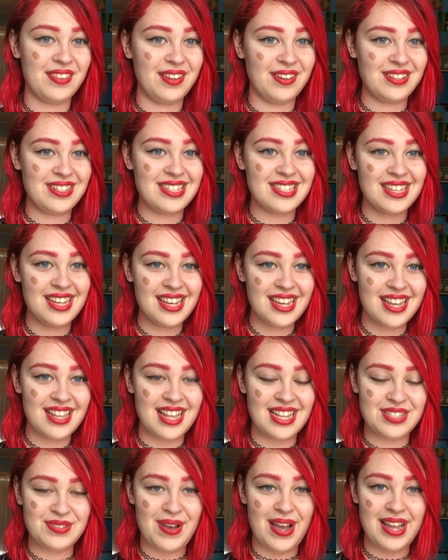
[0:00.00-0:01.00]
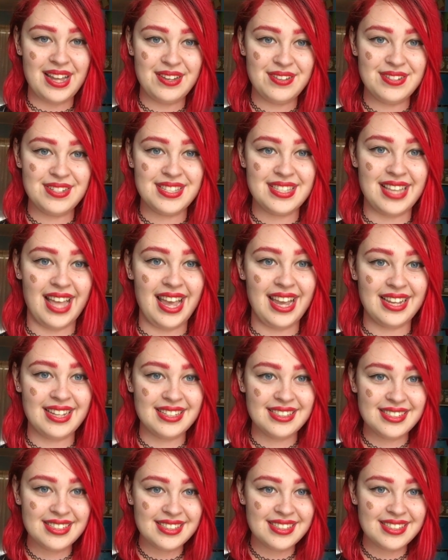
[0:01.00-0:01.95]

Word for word: and there's that's why it was like